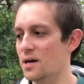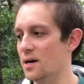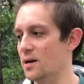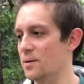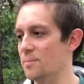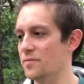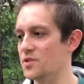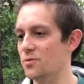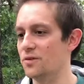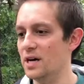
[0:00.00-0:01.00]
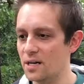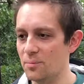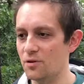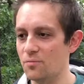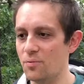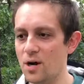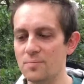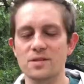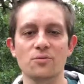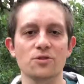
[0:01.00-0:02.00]
So we've got a couple of
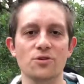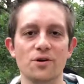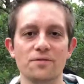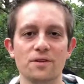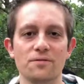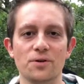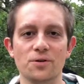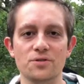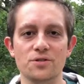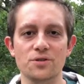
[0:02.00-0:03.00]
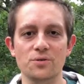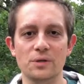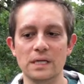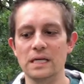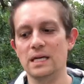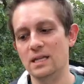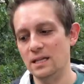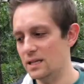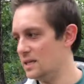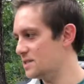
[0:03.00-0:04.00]
props that we'll show off in the photos too.
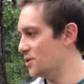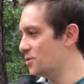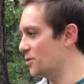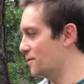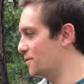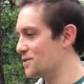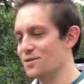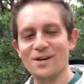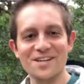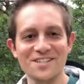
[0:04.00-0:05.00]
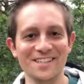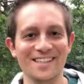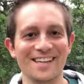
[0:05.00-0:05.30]
Let's go to our first location.